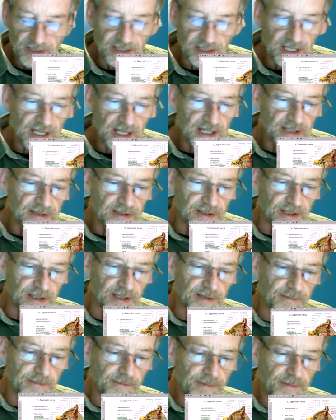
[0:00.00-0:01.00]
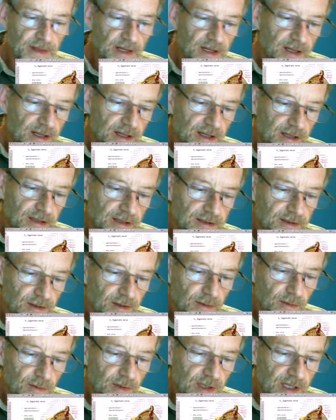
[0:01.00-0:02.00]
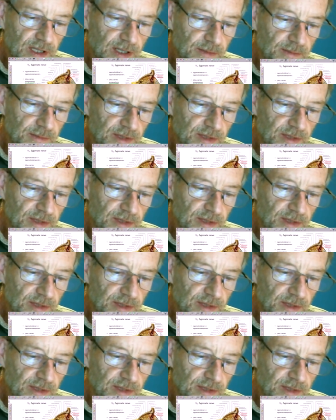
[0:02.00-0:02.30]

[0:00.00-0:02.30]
ganglion. So what I'm